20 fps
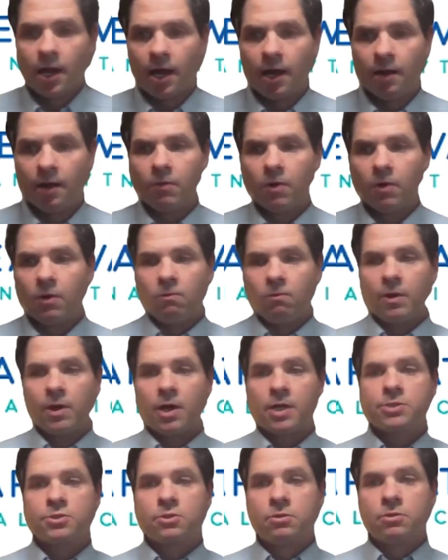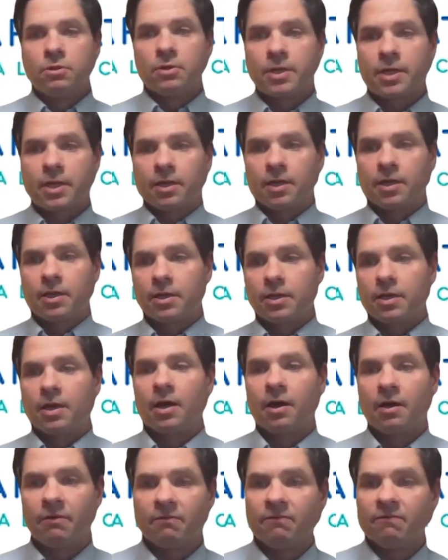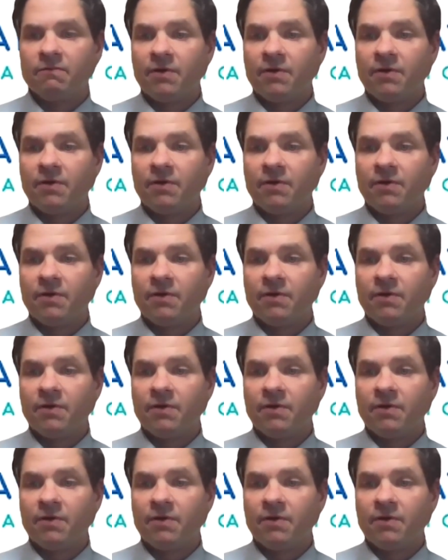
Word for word: Um, we also look at, uh,